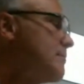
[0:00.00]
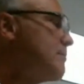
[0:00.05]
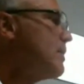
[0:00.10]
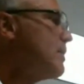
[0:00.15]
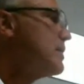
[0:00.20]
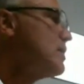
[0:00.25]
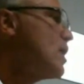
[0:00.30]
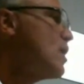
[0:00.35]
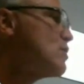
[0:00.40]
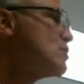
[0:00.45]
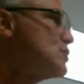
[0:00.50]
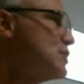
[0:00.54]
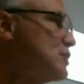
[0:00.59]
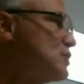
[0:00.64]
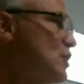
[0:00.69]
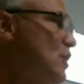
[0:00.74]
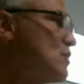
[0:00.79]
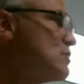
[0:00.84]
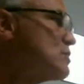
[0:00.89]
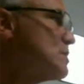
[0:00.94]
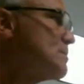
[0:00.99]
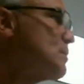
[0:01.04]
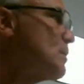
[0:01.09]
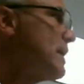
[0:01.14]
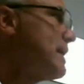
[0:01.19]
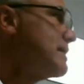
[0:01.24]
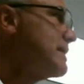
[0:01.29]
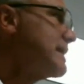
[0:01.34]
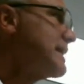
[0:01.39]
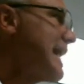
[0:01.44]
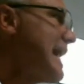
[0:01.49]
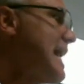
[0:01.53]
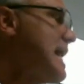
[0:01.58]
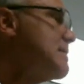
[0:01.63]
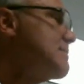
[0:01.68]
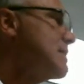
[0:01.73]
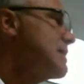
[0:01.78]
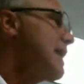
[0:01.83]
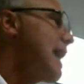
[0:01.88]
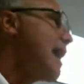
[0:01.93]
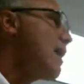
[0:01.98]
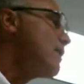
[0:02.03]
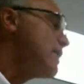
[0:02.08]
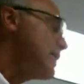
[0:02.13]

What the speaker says: But no, she chose to play the game, and now